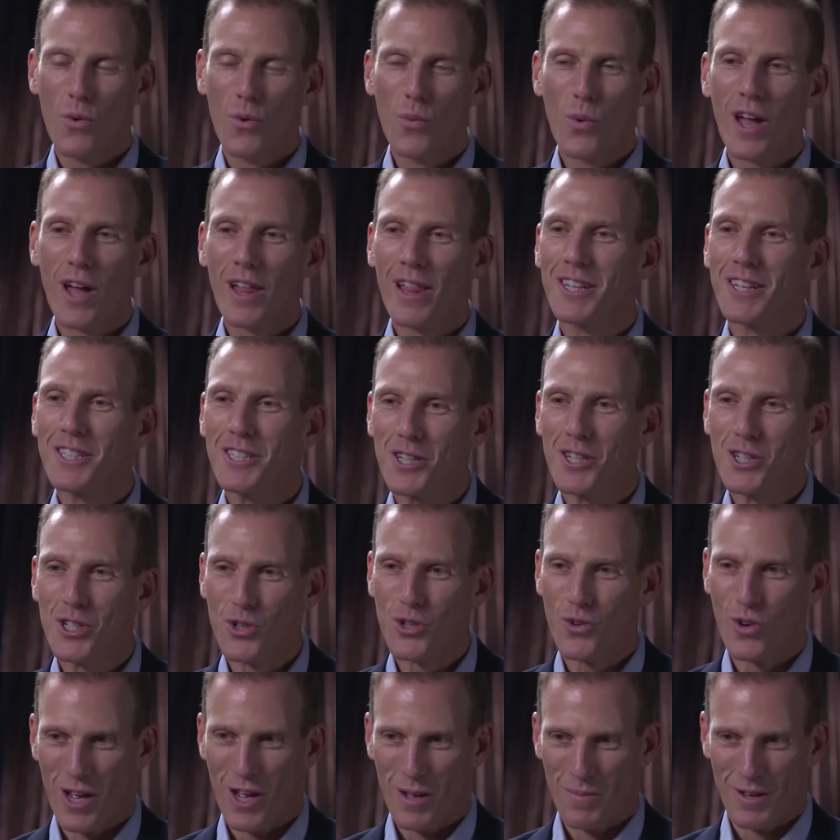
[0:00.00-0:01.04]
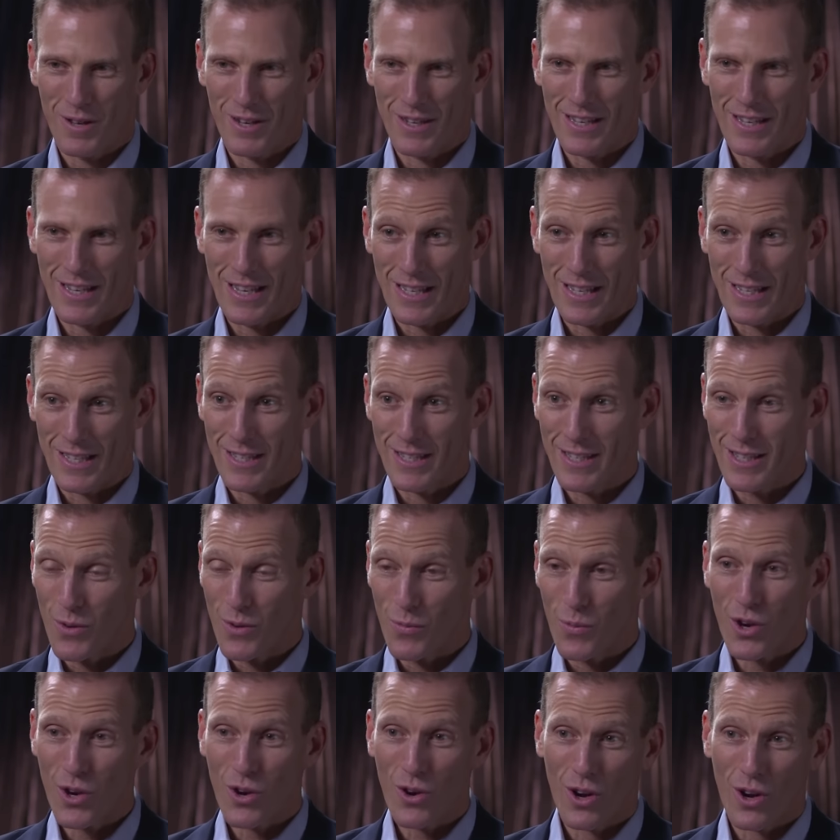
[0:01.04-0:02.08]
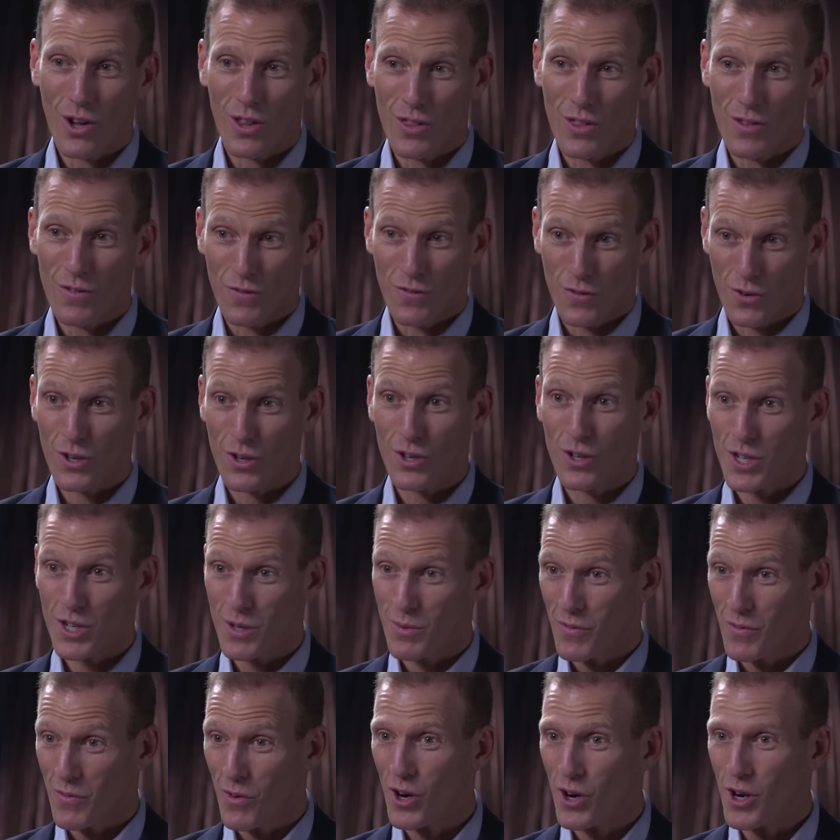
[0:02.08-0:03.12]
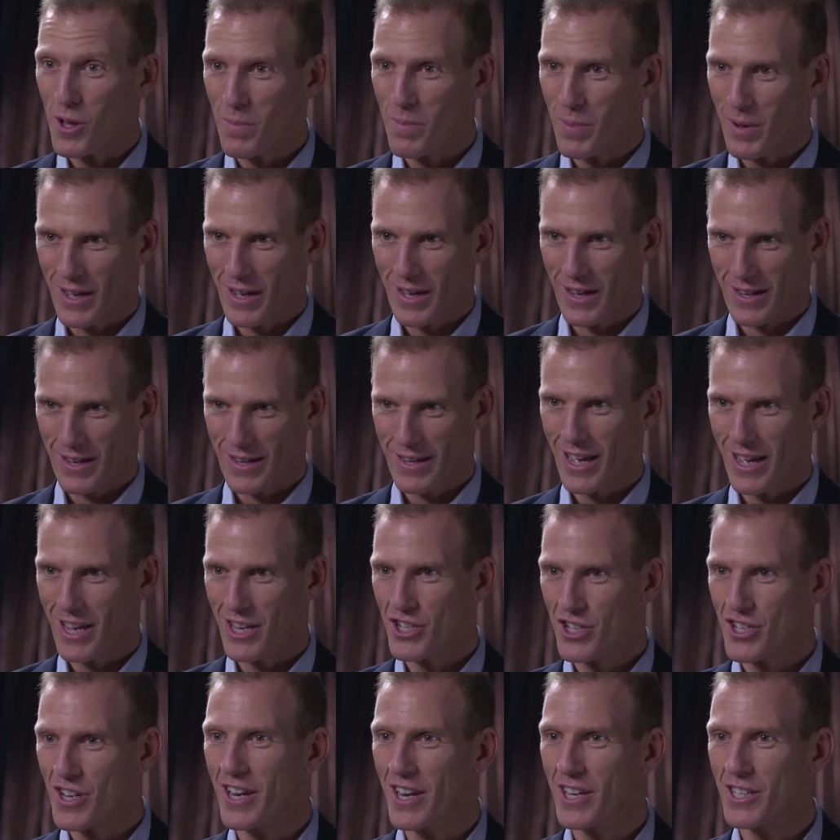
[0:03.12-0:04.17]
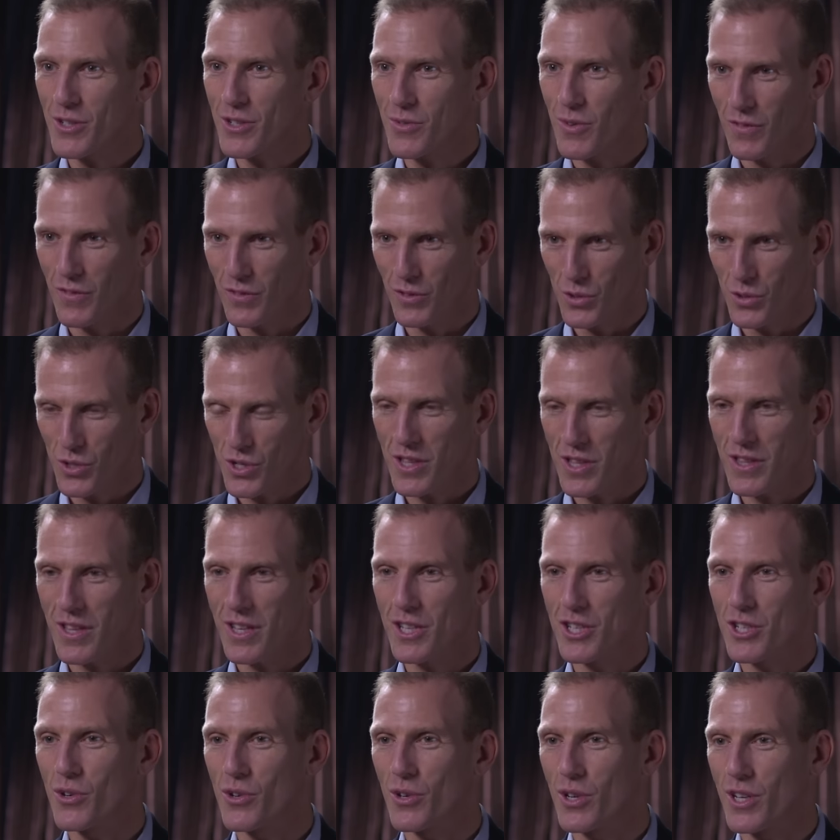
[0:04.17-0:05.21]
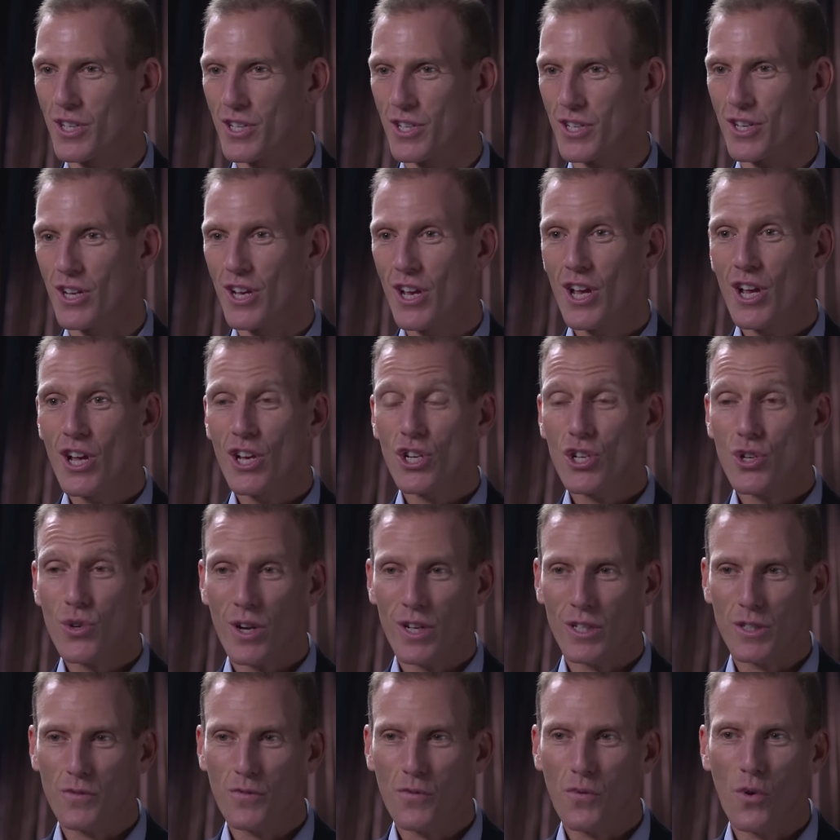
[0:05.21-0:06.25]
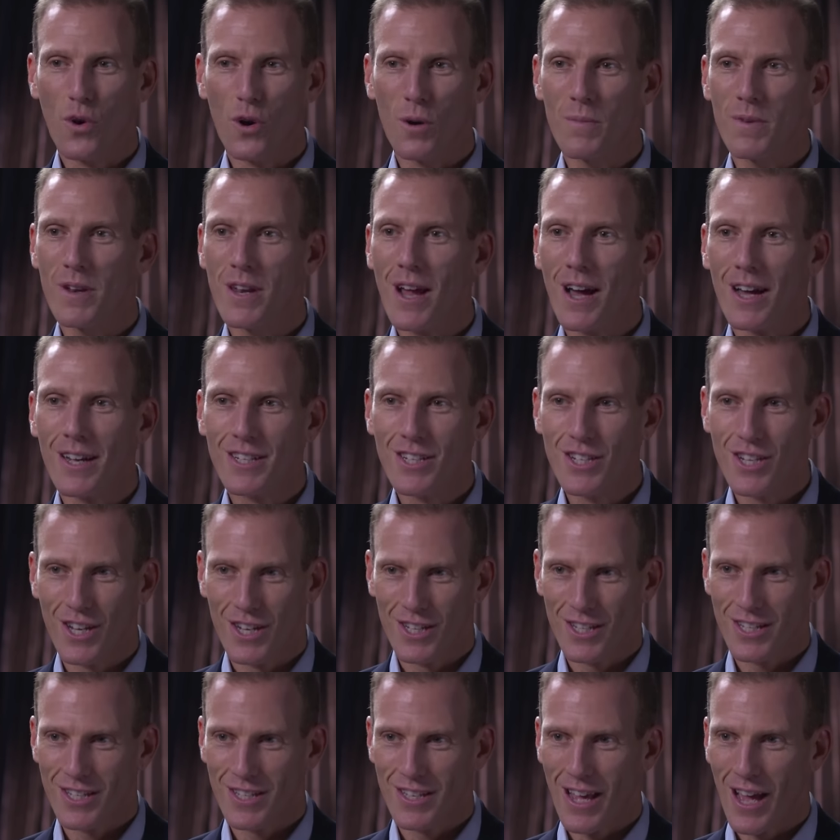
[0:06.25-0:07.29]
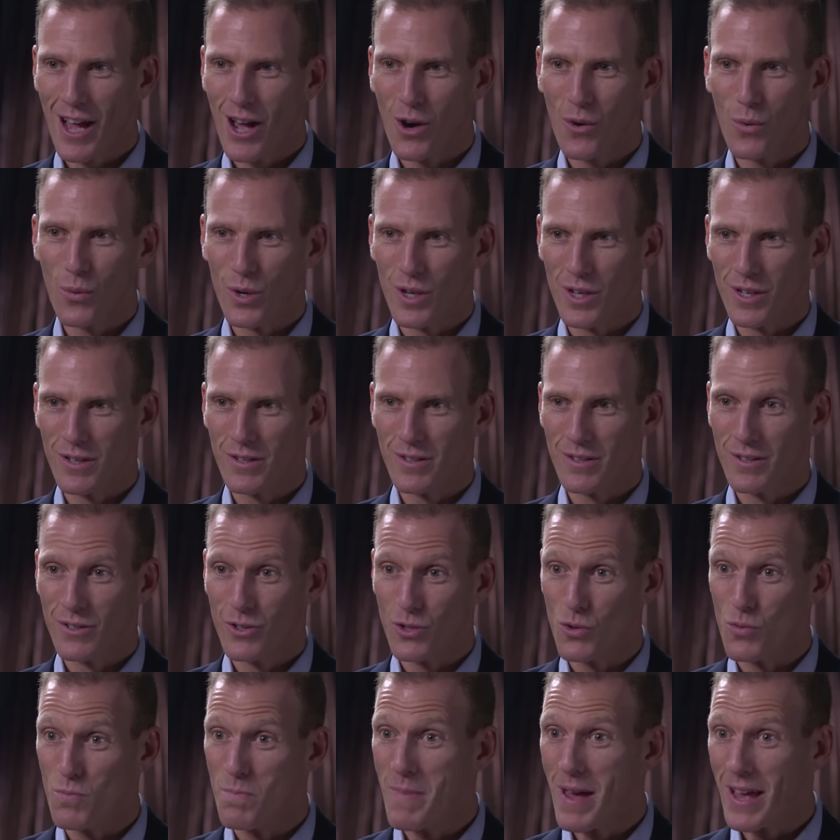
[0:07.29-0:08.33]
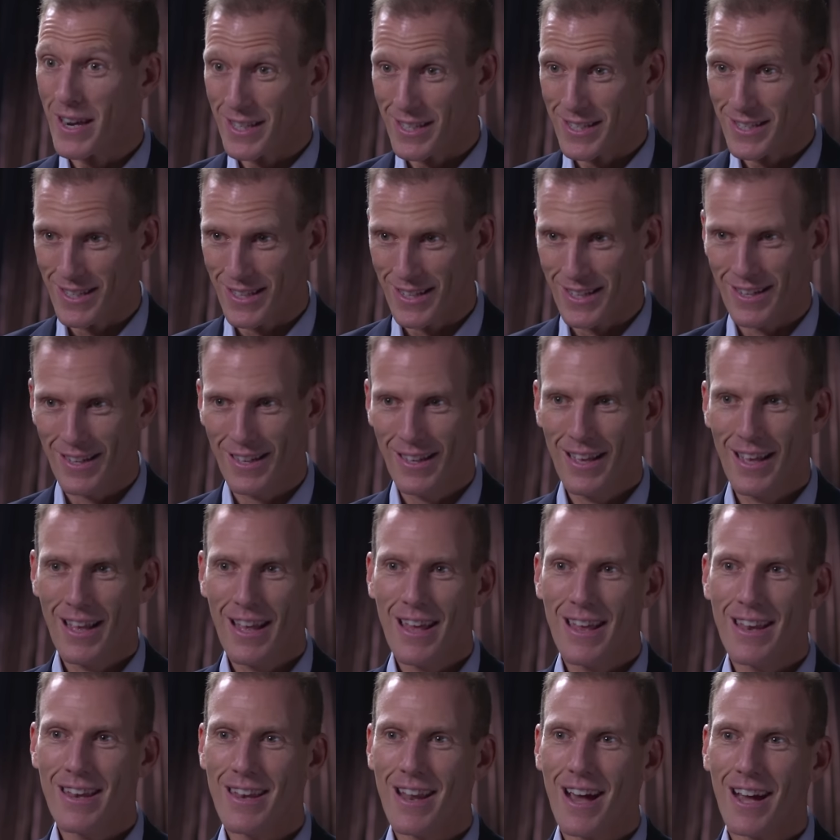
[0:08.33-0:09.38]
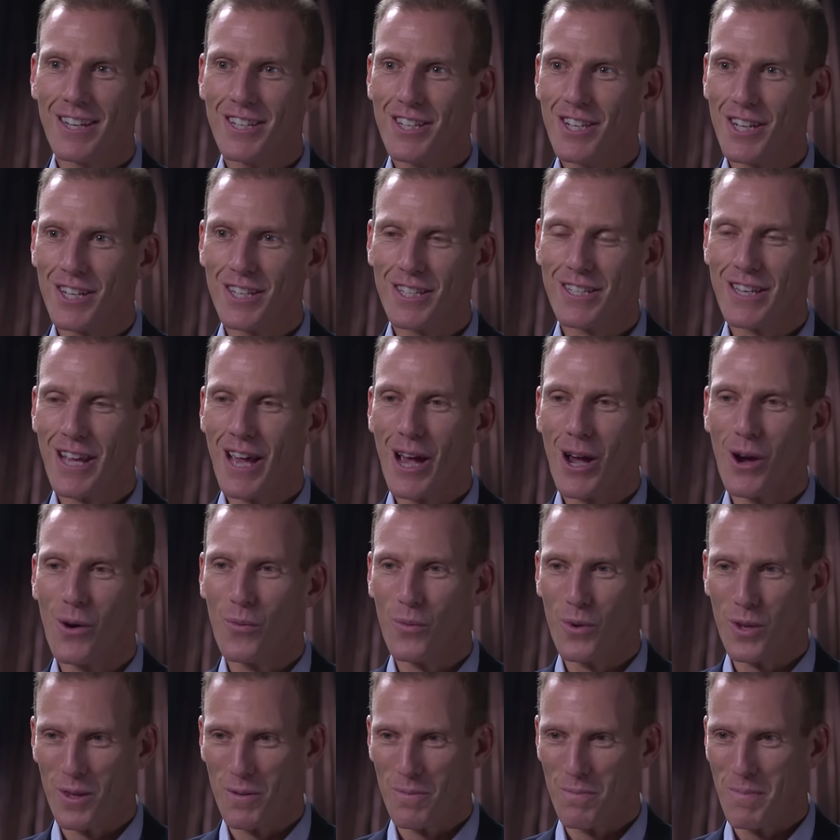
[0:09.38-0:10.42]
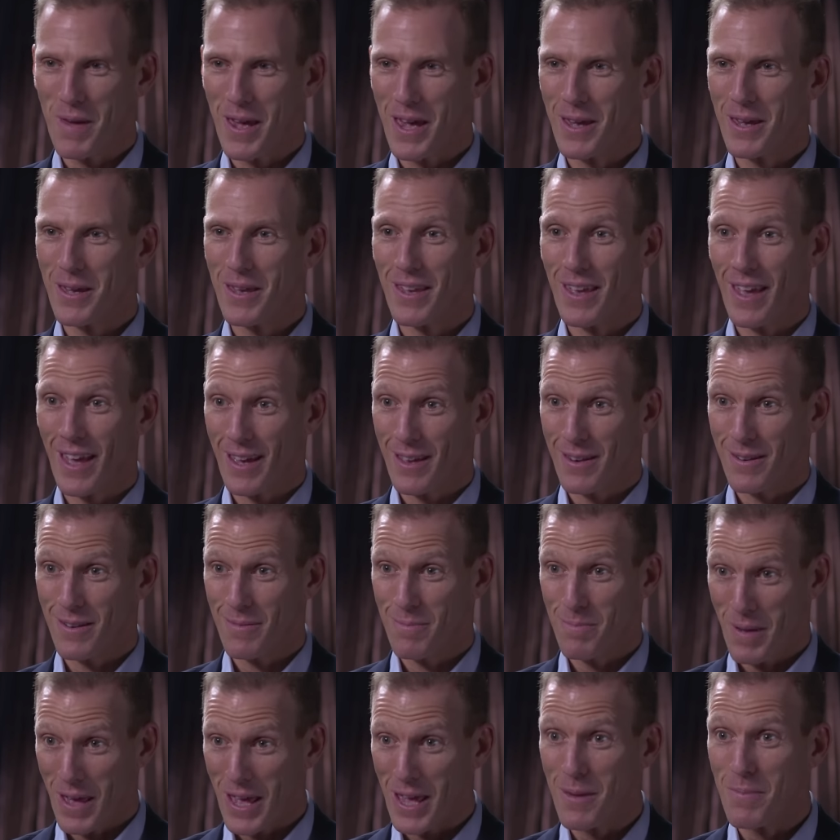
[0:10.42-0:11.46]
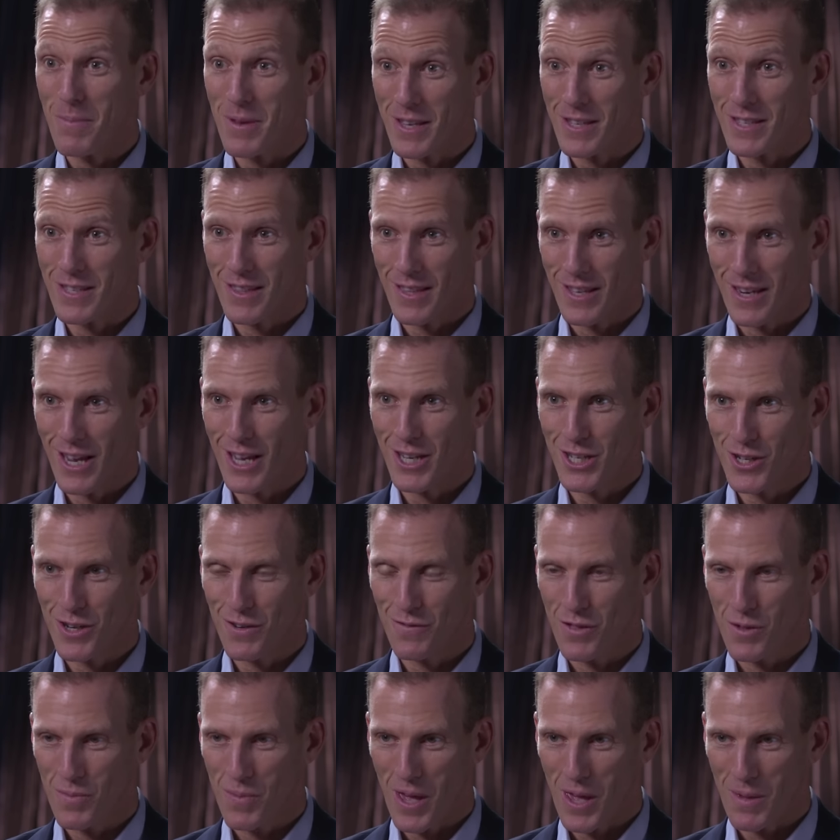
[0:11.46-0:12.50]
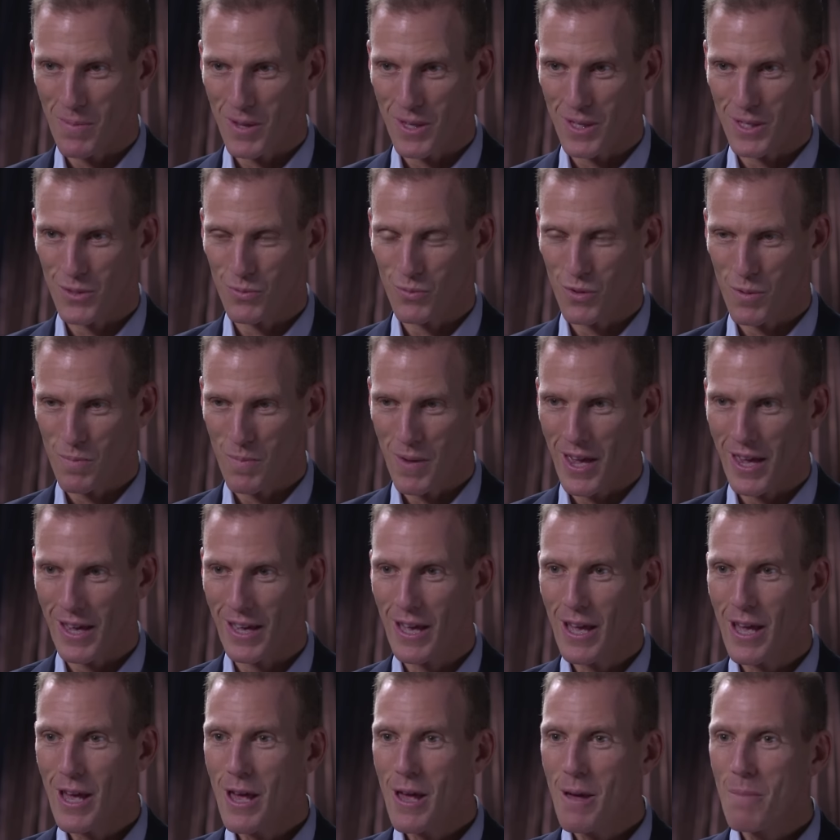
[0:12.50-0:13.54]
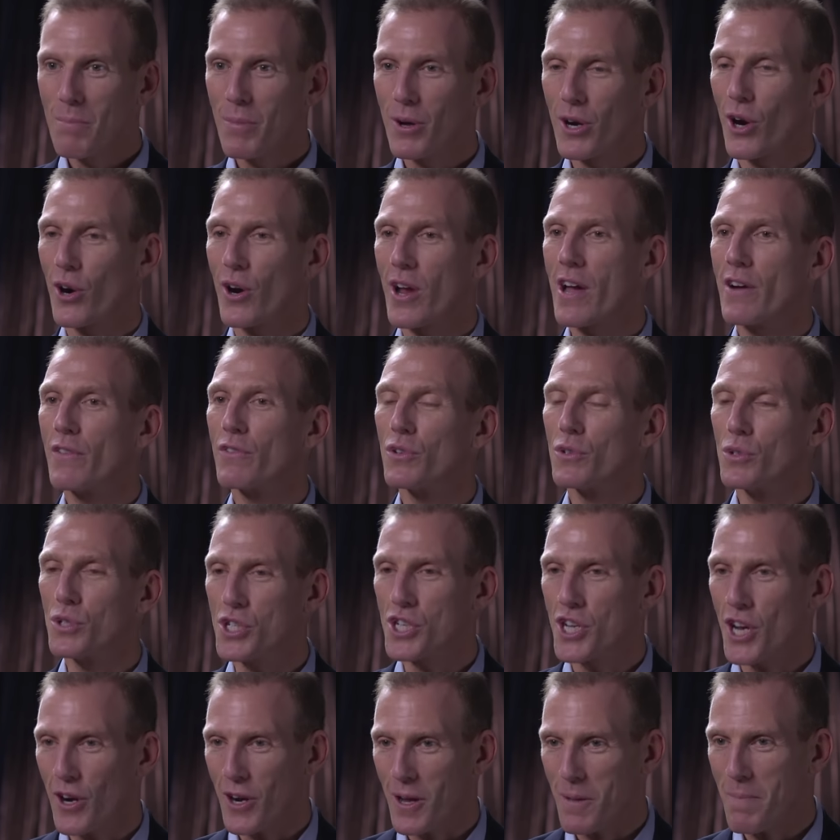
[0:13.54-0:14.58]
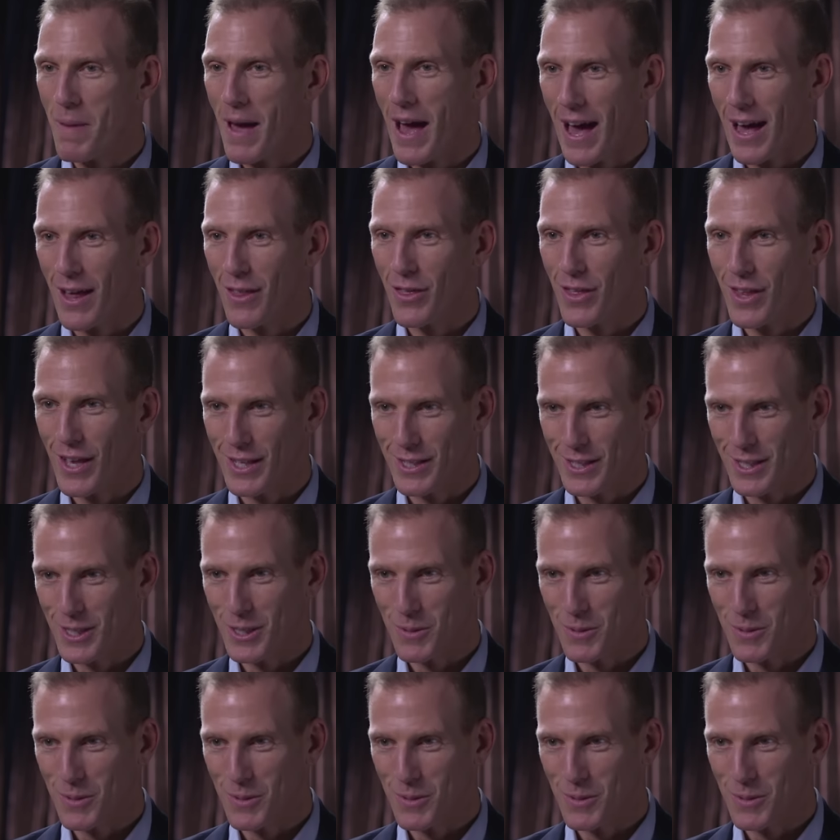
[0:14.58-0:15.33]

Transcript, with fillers: The way I like to describe it is that we are on the verge, and we've already begun, a genetics revolution that's going to transform not just how we do medicine, not just how we make babies and the nature of the babies we make, but our evolutionary path as a